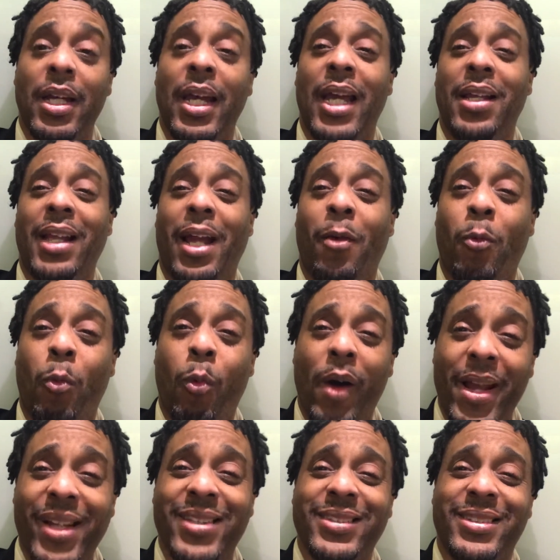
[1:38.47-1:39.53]
You're like,
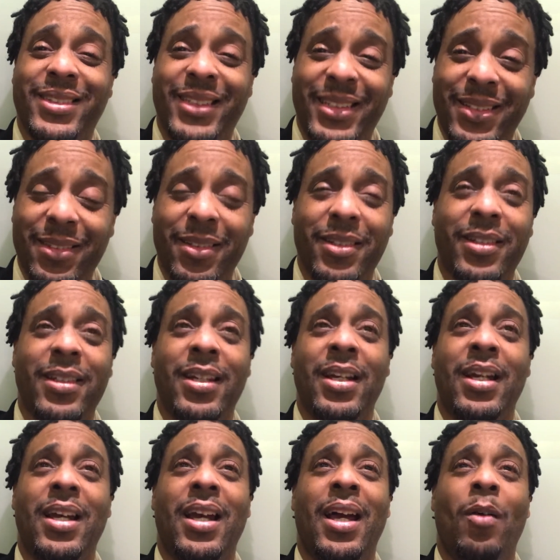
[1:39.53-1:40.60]
what is
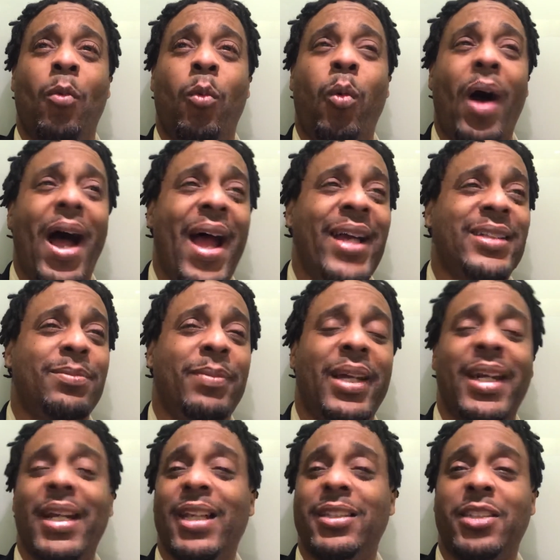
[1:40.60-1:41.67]
why is me
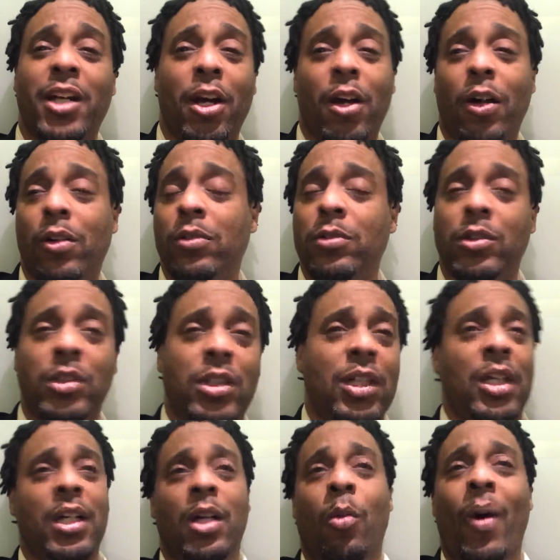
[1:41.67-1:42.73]
and this girl,
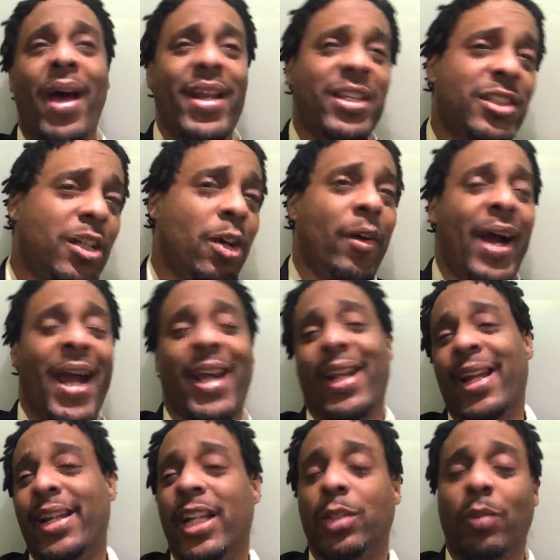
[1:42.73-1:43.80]
why this girl acting
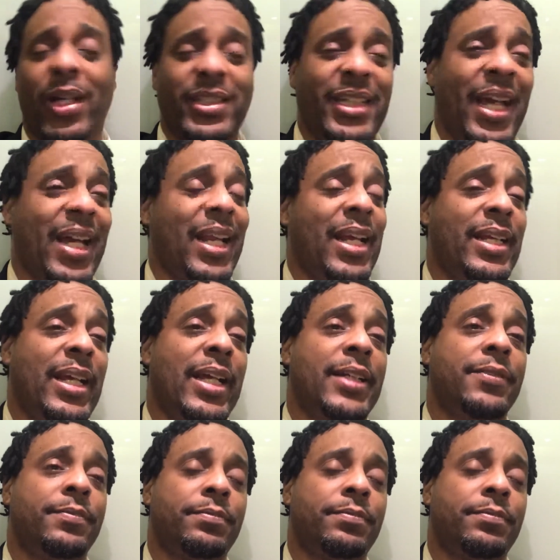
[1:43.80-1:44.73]
like this? Why she acting like that?